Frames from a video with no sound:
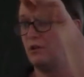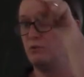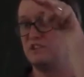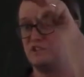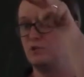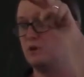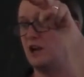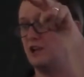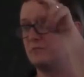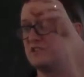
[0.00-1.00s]
with 2
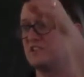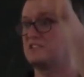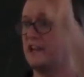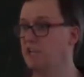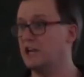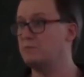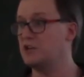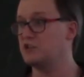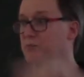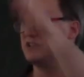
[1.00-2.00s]
columns, the cytokine
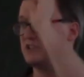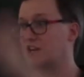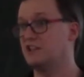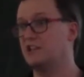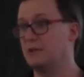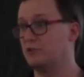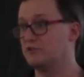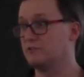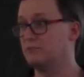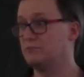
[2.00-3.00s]
measurements and the
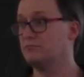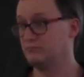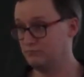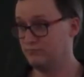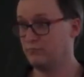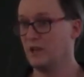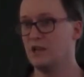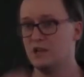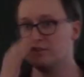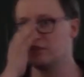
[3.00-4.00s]
labels.
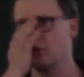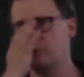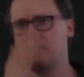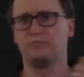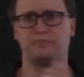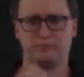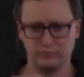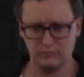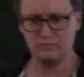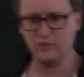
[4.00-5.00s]
So
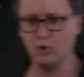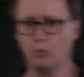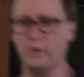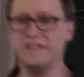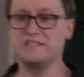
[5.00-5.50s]
we